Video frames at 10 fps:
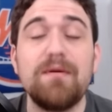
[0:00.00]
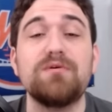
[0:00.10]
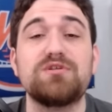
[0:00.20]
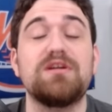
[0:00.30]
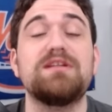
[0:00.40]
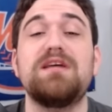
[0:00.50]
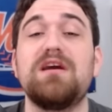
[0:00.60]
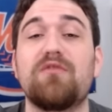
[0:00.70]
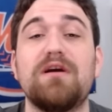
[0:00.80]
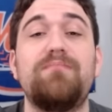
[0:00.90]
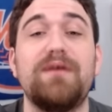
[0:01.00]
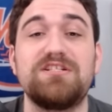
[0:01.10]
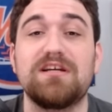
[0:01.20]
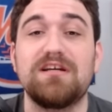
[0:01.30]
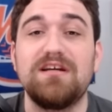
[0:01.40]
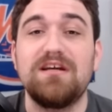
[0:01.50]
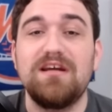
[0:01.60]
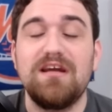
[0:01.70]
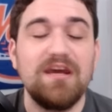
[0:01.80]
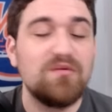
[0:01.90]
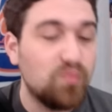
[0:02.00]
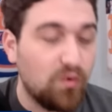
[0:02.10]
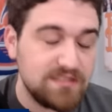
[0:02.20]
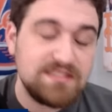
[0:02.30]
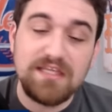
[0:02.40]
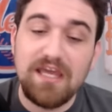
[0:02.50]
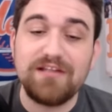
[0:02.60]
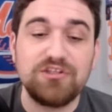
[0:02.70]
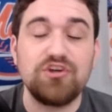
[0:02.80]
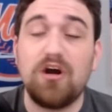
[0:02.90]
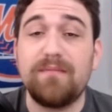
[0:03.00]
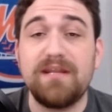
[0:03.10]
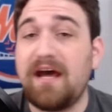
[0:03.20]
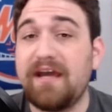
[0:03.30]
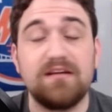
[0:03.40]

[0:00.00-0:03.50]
it was going to take great pitching. And once again, Sean Manaea